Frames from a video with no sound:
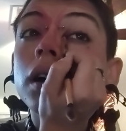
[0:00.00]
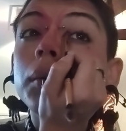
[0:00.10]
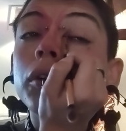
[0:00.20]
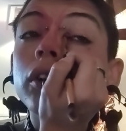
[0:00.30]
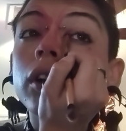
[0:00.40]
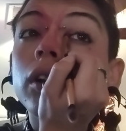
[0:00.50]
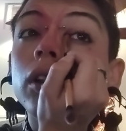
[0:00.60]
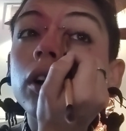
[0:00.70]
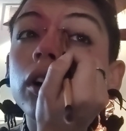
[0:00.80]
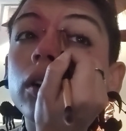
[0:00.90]
I'm using a
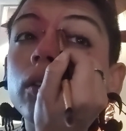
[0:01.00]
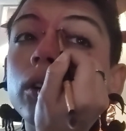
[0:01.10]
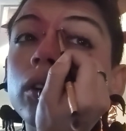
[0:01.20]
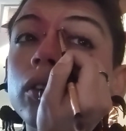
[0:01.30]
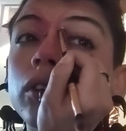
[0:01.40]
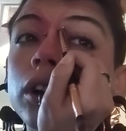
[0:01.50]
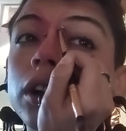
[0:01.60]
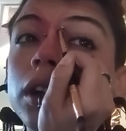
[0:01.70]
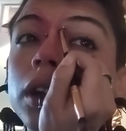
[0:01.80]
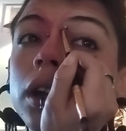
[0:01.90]
lot of Vocal Fry.